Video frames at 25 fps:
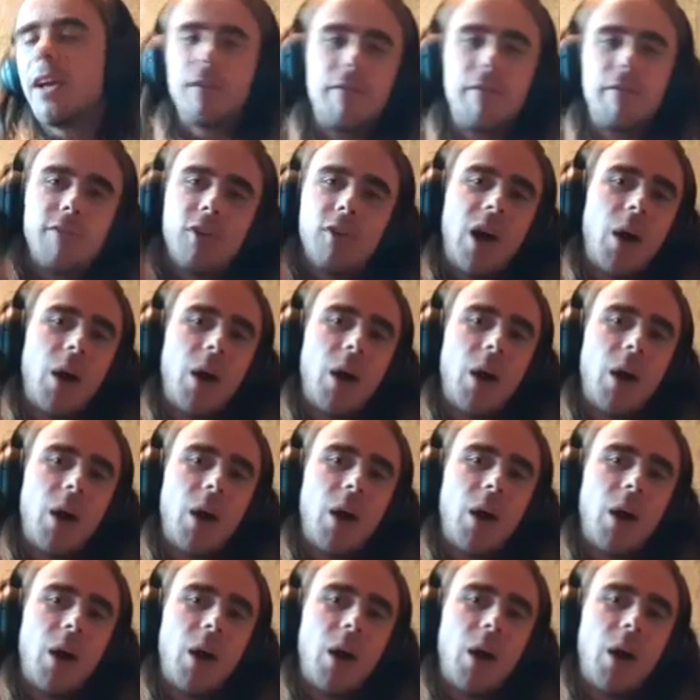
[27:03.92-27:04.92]
fly on,
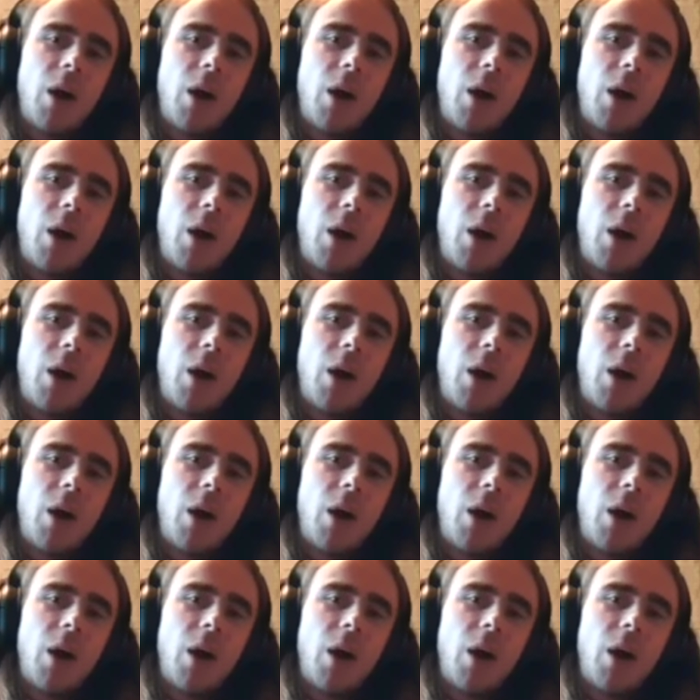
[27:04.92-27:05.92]
you
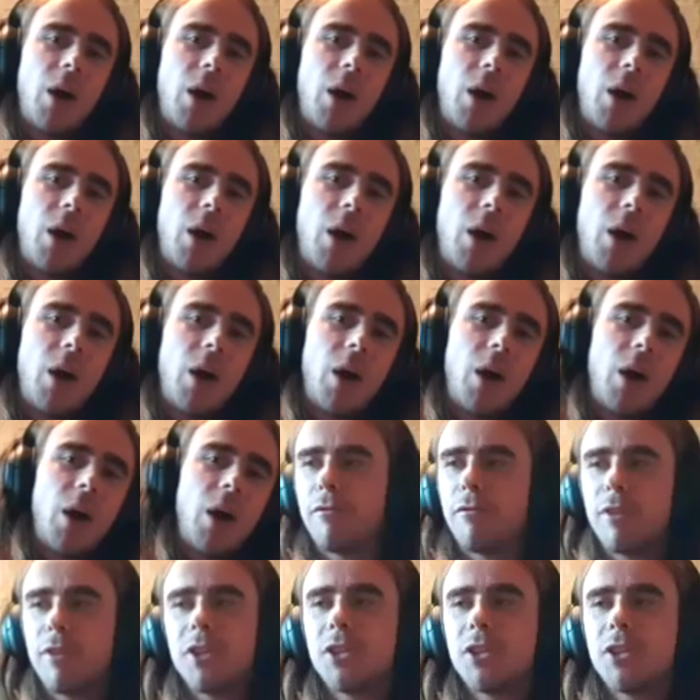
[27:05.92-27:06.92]
can pack raft, you
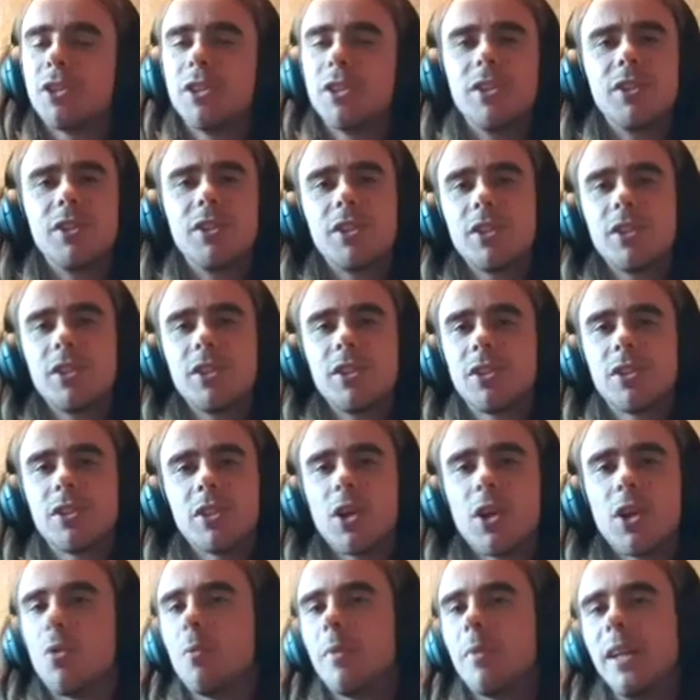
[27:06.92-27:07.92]
can fish. There's just
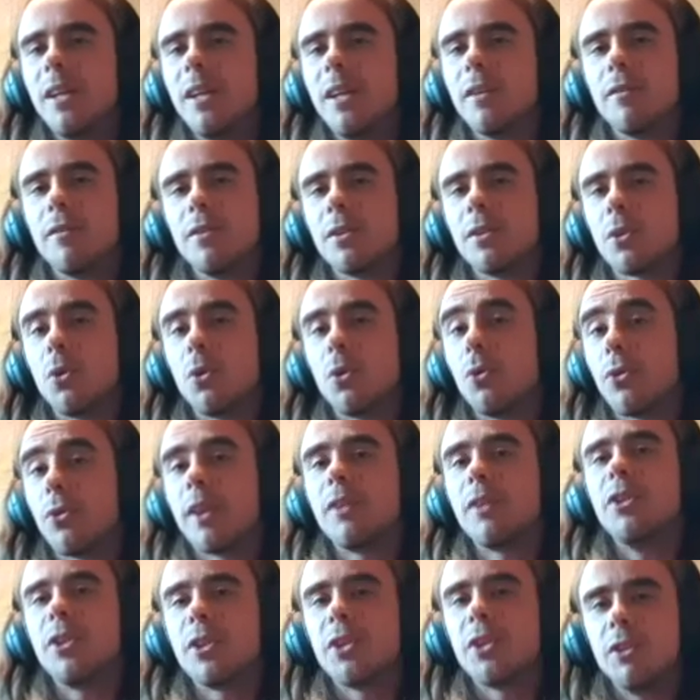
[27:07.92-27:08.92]
so many different cool
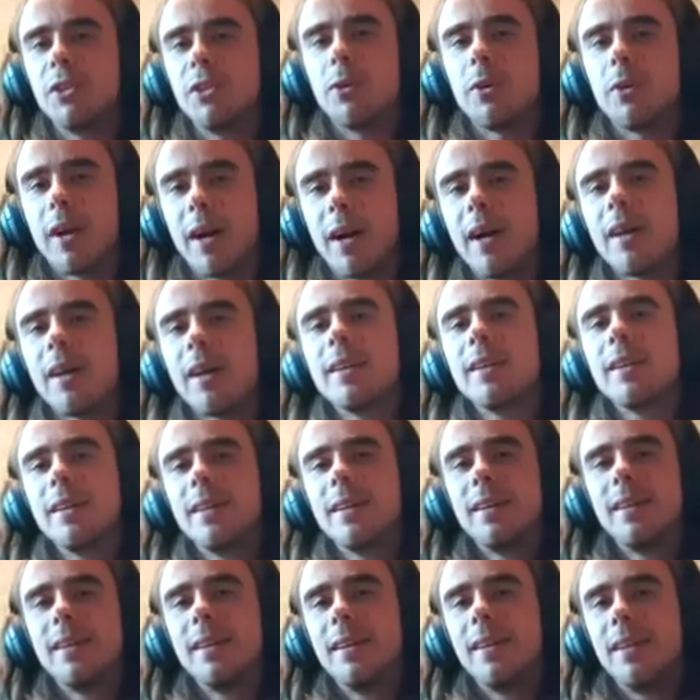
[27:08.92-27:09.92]
things you can do at a hut.
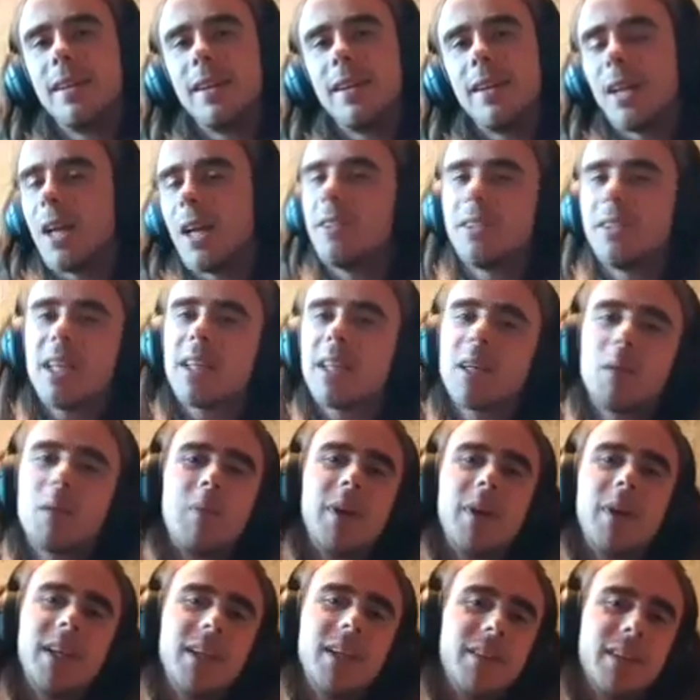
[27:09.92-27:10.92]
There's nothing
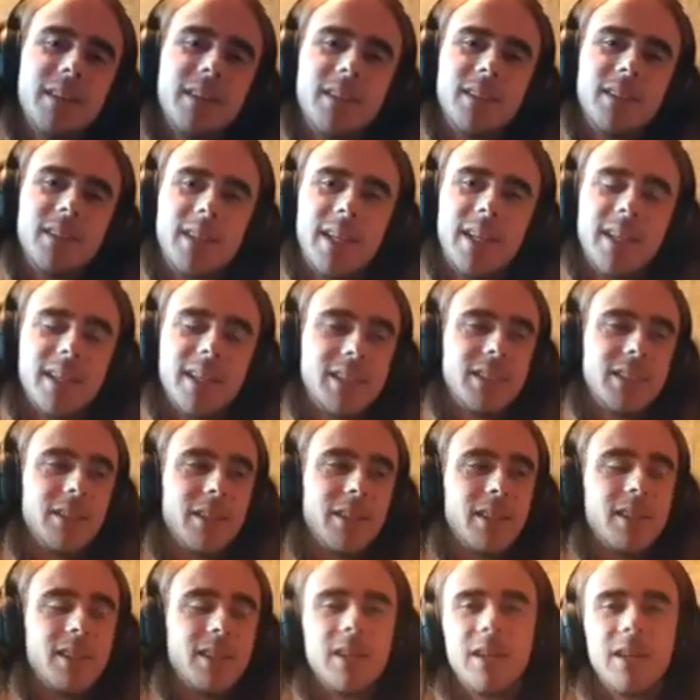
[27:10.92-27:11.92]
better than getting
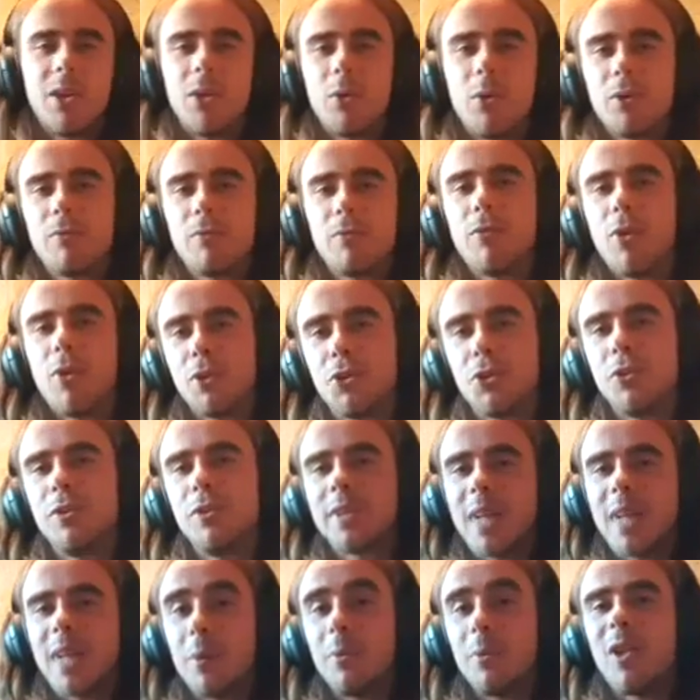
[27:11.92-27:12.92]
to an old Forest
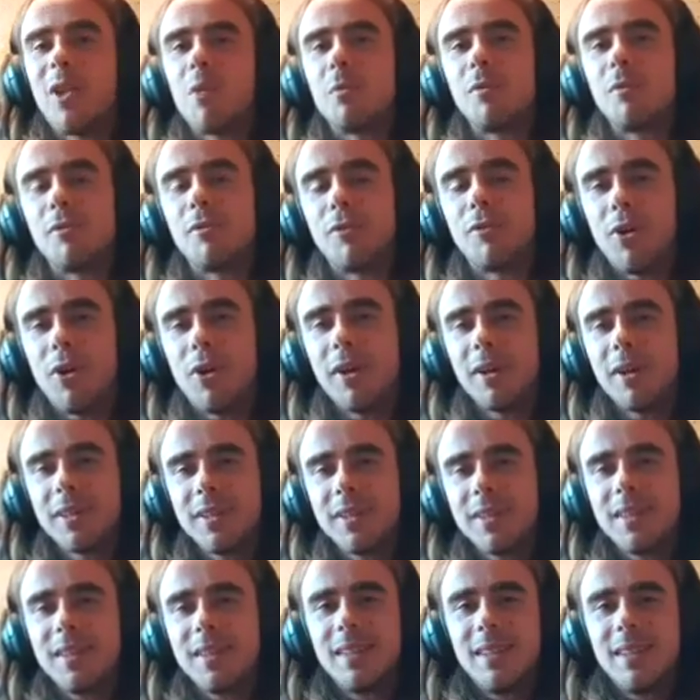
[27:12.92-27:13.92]
Service hut with an open fire.
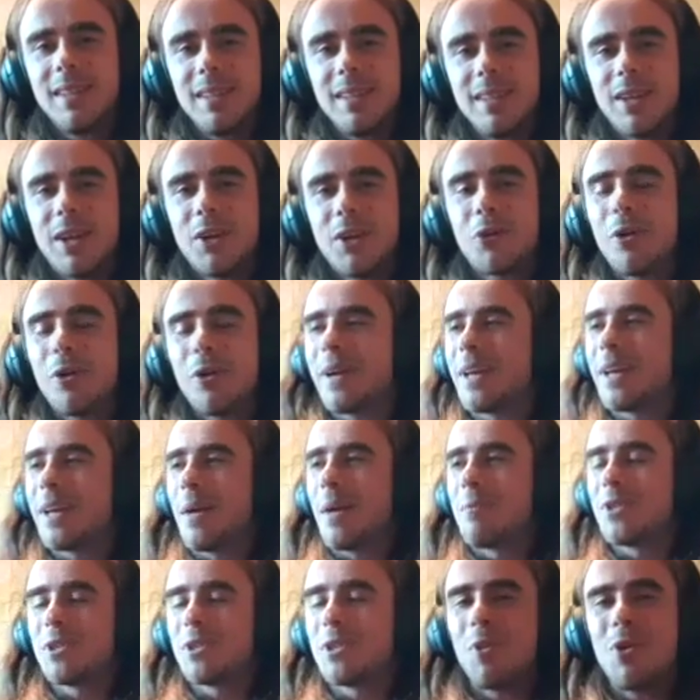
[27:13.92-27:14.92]
Cranking
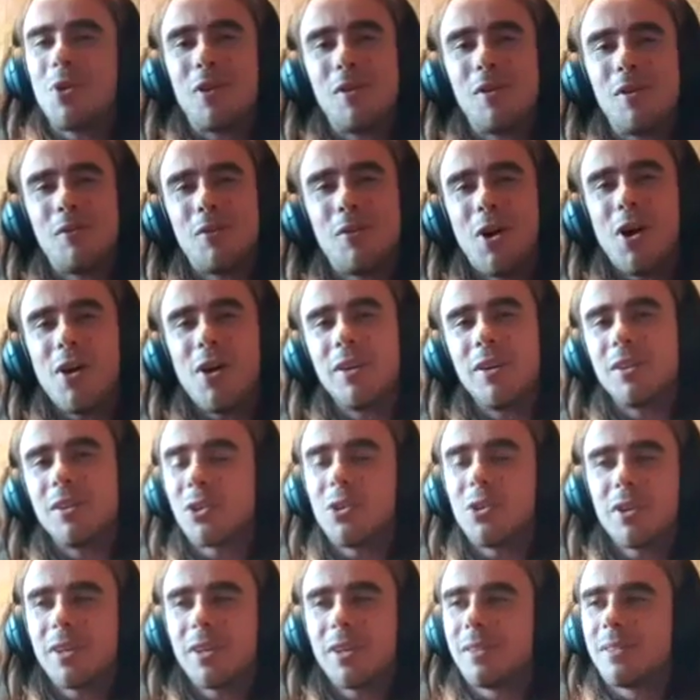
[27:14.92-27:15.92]
up the smoky fire and
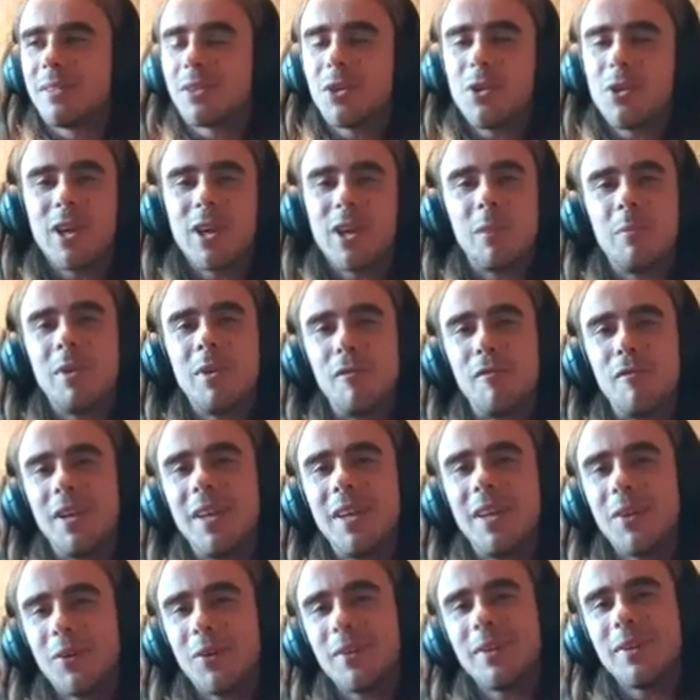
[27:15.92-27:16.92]
cooking a bit of
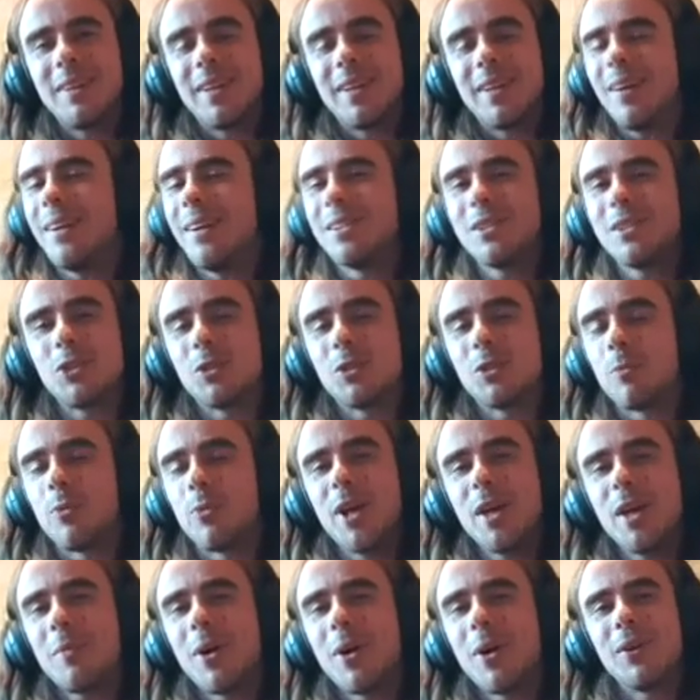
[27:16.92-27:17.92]
veni on it. It's just
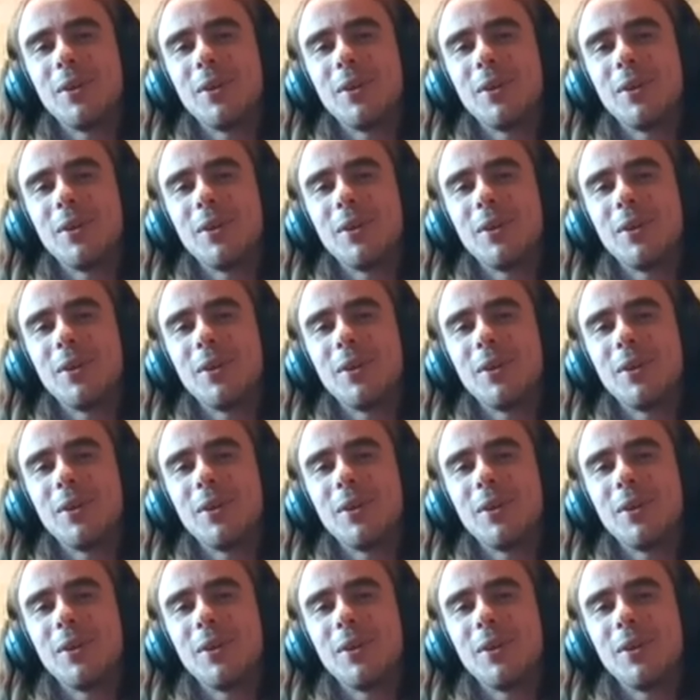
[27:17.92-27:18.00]
primo.